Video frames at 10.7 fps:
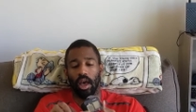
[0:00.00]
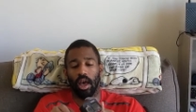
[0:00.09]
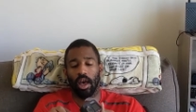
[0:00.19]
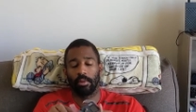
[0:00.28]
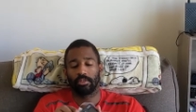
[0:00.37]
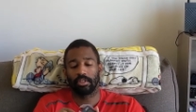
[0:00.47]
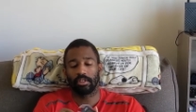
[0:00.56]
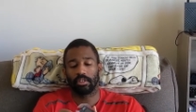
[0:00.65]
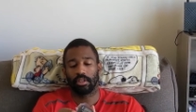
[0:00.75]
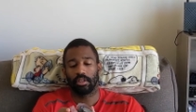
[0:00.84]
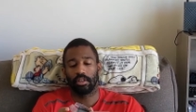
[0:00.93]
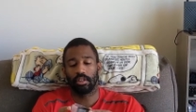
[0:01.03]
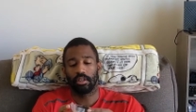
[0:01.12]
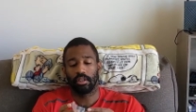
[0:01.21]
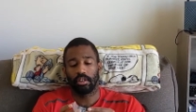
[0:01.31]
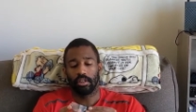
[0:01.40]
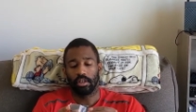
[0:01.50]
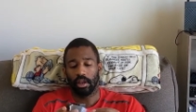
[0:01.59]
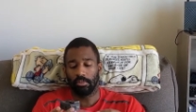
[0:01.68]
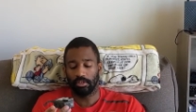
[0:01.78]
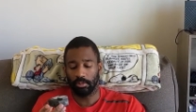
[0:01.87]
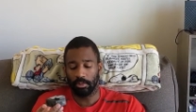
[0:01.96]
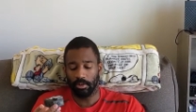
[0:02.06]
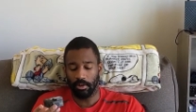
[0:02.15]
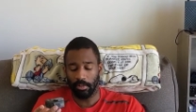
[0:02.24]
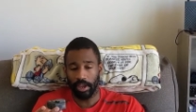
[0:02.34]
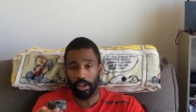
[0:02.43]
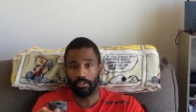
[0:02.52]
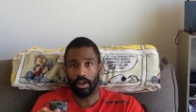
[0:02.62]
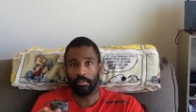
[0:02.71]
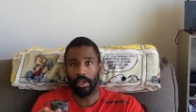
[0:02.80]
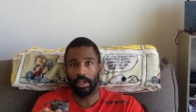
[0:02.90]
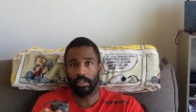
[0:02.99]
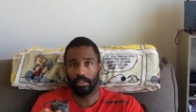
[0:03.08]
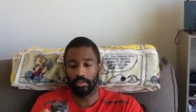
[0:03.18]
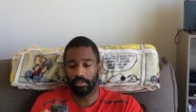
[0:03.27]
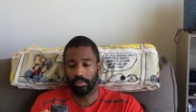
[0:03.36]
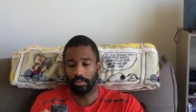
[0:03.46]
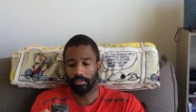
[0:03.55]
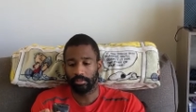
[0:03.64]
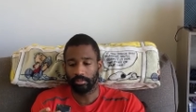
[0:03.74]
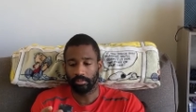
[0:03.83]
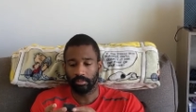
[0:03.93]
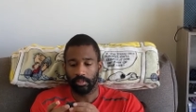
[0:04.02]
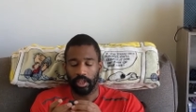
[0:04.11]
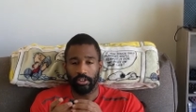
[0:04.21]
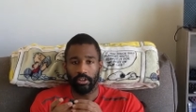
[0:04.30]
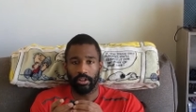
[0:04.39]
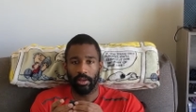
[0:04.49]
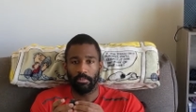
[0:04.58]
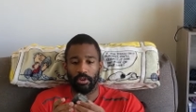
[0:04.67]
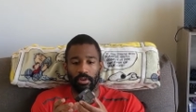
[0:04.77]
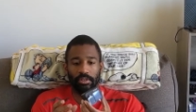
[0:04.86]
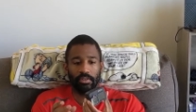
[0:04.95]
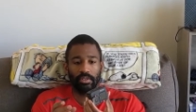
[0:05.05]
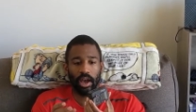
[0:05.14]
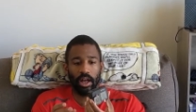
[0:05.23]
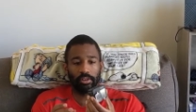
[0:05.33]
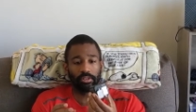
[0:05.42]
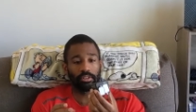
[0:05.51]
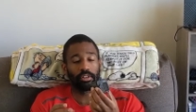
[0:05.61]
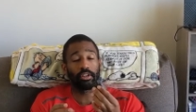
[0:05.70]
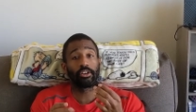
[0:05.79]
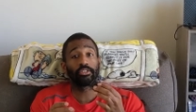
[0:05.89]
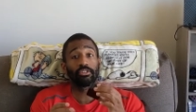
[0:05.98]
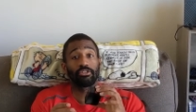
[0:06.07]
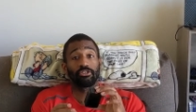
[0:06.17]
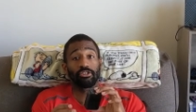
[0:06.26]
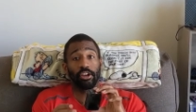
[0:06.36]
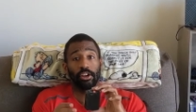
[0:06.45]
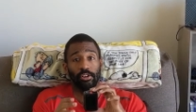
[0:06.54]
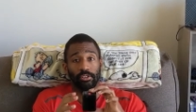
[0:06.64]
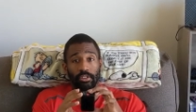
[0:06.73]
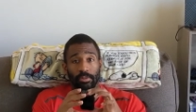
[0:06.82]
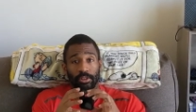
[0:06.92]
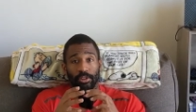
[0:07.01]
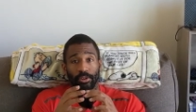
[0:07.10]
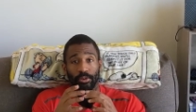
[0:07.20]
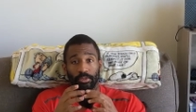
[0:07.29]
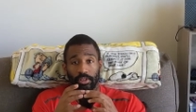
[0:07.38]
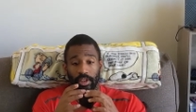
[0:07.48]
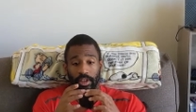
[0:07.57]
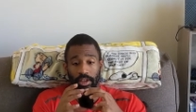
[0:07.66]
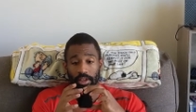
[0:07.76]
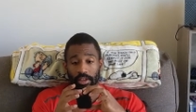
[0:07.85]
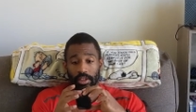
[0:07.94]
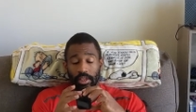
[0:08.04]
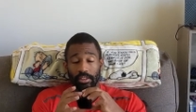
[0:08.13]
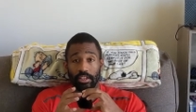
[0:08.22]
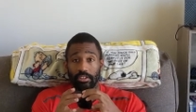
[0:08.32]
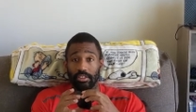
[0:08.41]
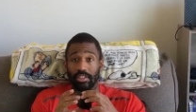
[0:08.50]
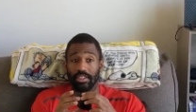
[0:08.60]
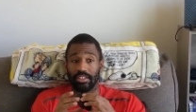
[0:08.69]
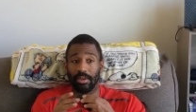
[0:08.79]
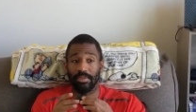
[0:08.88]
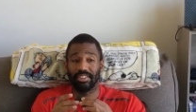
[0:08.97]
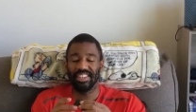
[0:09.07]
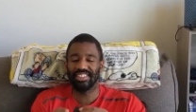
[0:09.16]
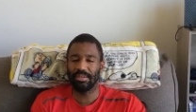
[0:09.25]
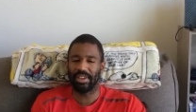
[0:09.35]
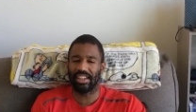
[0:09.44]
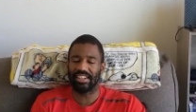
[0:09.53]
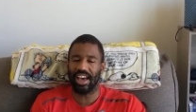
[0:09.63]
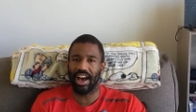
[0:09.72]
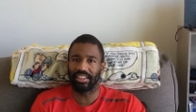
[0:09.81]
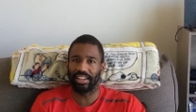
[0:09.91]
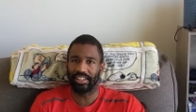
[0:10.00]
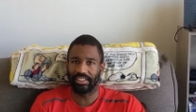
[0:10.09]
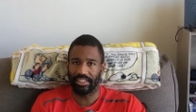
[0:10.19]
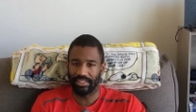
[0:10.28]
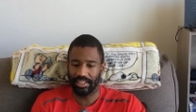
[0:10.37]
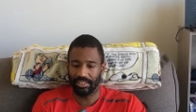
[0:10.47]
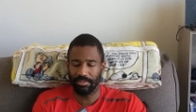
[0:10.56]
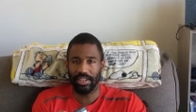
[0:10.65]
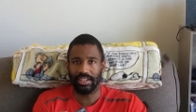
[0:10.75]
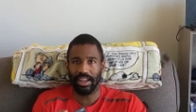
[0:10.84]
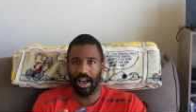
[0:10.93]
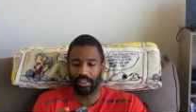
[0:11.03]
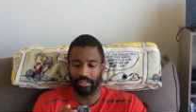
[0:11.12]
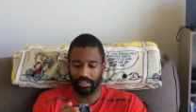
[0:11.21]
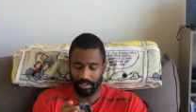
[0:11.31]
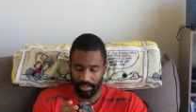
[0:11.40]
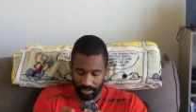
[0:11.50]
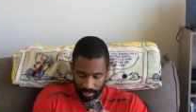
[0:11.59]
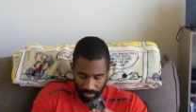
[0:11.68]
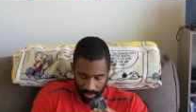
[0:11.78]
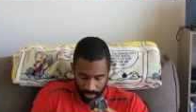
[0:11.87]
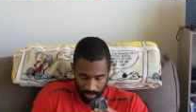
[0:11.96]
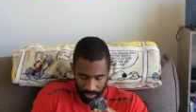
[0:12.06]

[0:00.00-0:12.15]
I'm just a poor man trying to make a living. And y'all have millions of dollars. So y'all should share some of those At least give me $1 at least. Like send me $1 or something, man.